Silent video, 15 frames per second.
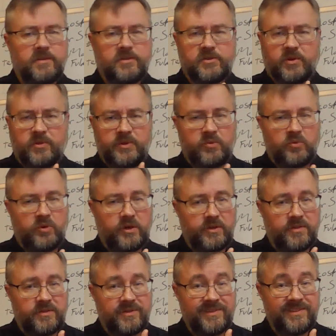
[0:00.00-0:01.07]
There's only
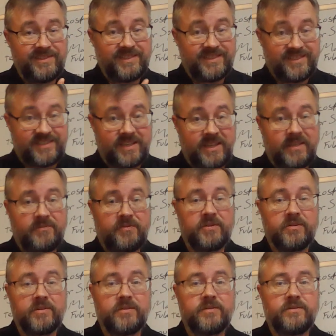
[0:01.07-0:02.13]
one
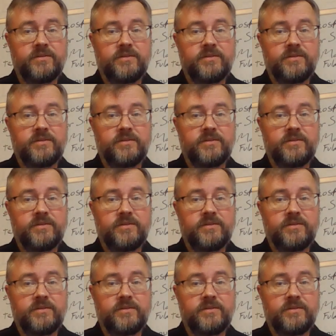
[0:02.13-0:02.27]
Savior.